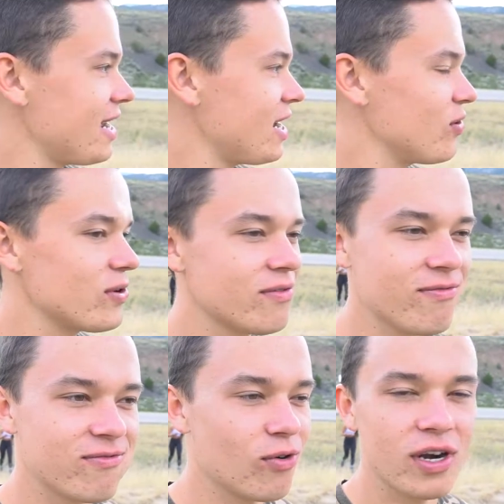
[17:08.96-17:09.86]
hour,
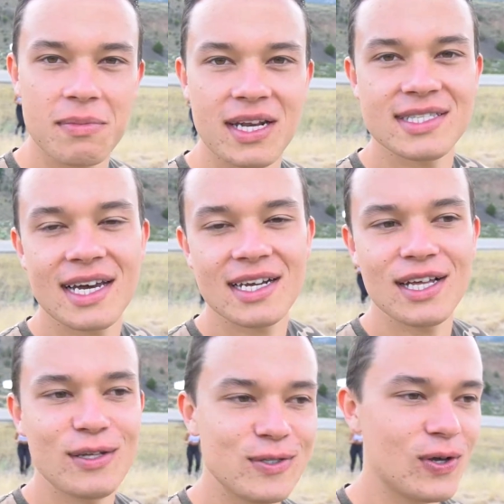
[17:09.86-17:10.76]
40 minutes out of
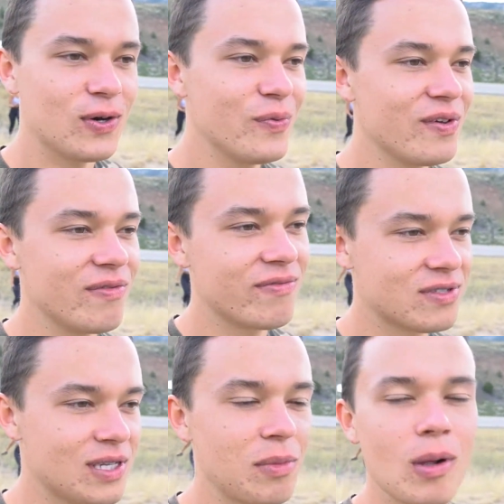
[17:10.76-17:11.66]
Yellowstone, we
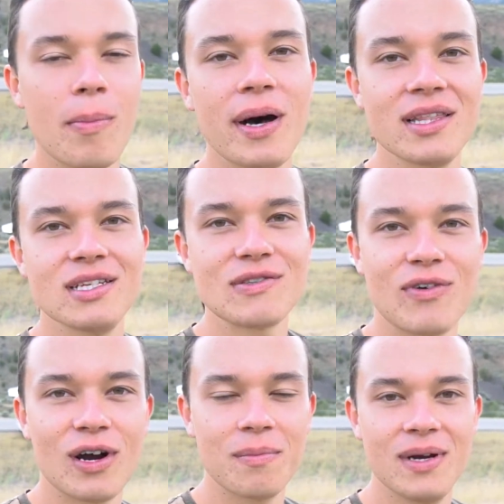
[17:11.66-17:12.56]
stumbled upon this
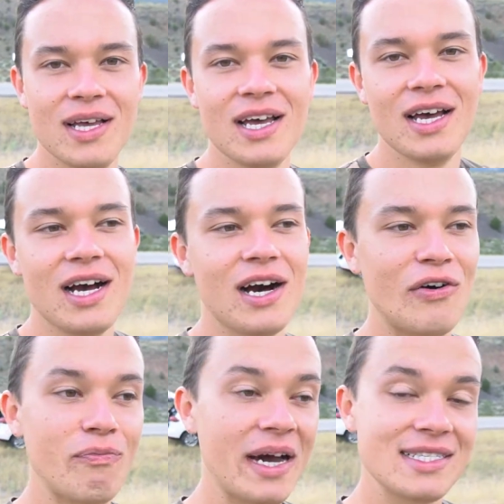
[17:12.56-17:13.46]
farm
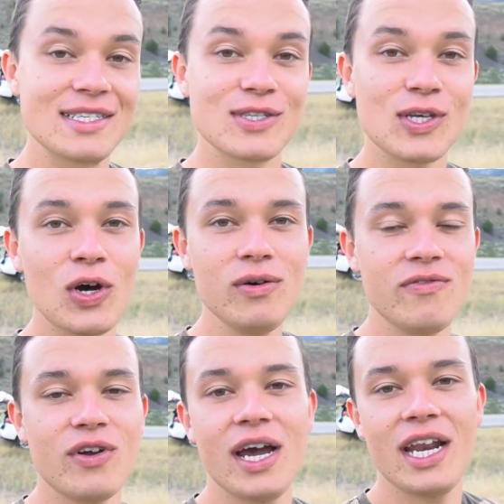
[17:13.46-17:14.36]
of bison. So
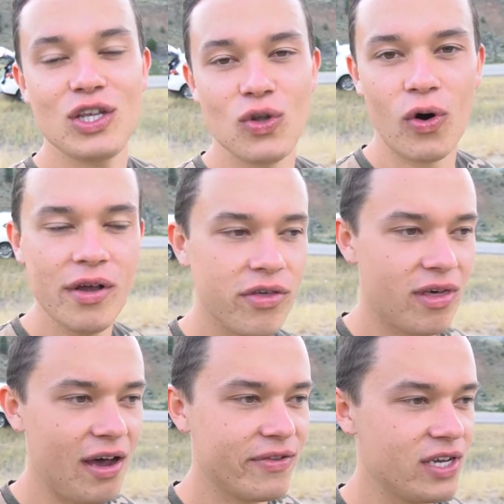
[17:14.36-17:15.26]
if you're heading north
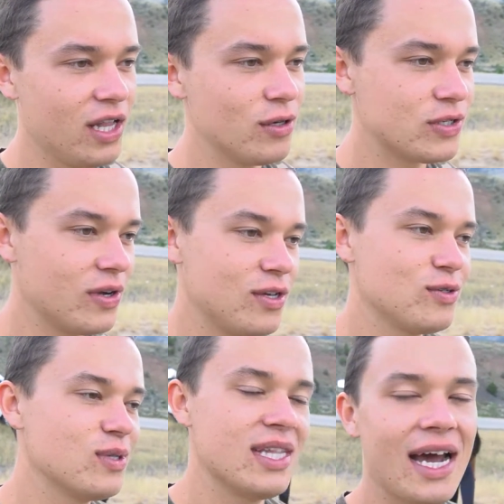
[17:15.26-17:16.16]
after Yellowstone, you
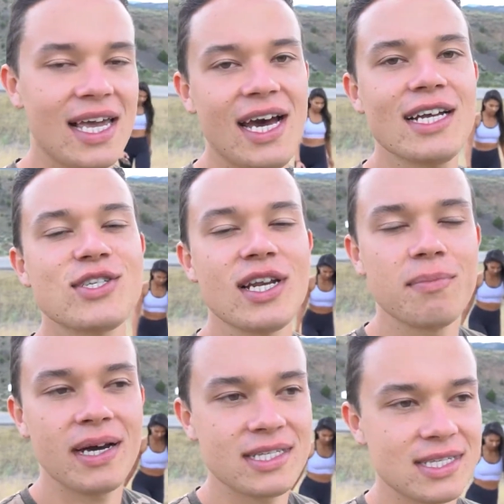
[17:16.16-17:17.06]
did not catch any
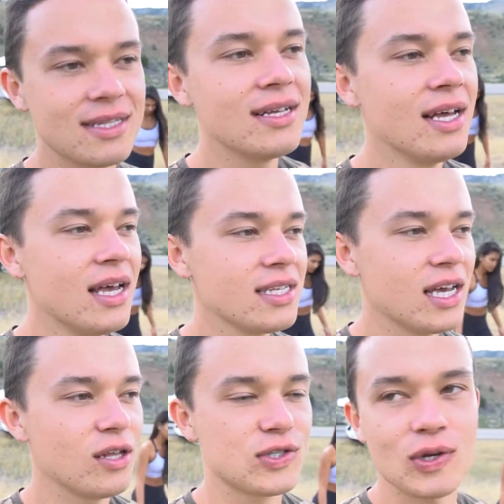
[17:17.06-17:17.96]
bison
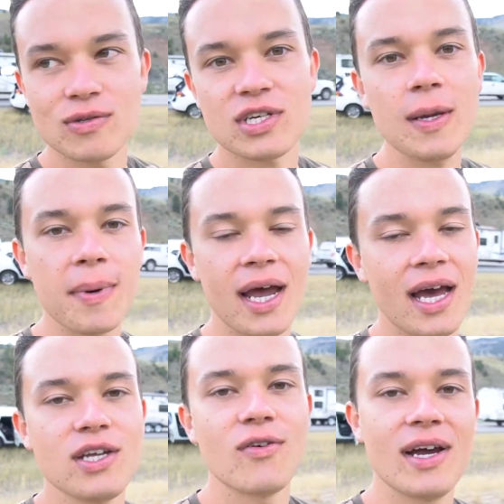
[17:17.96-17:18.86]
Yellowstone, just keep an eye
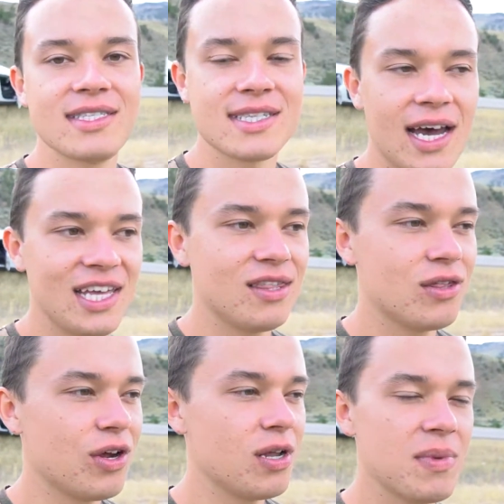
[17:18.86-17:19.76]
on your right side.
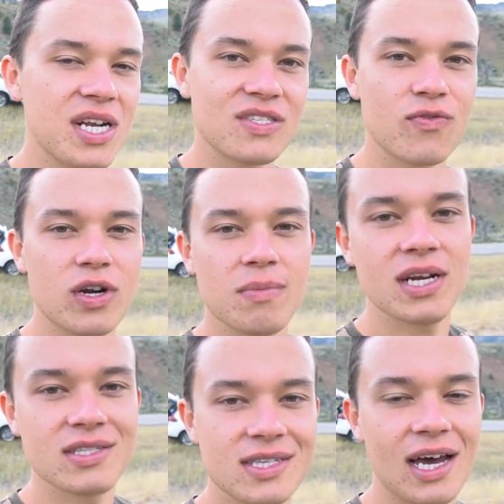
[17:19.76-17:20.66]
30 minutes, 40
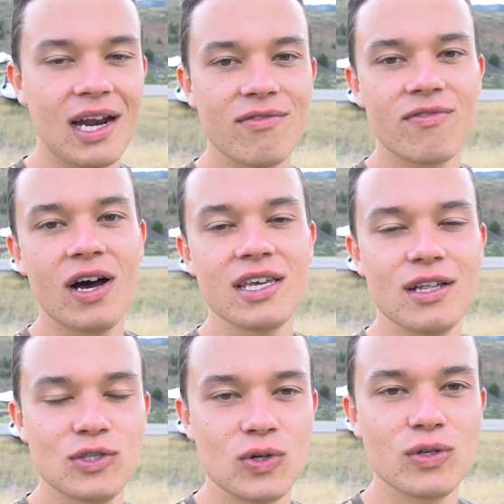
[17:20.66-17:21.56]
minutes out of
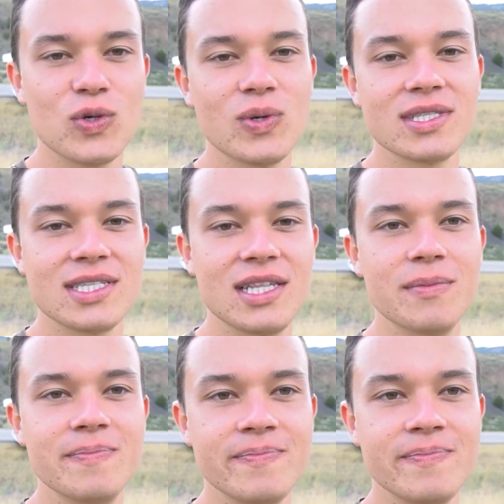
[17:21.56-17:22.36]
Yellowstone, you will see them.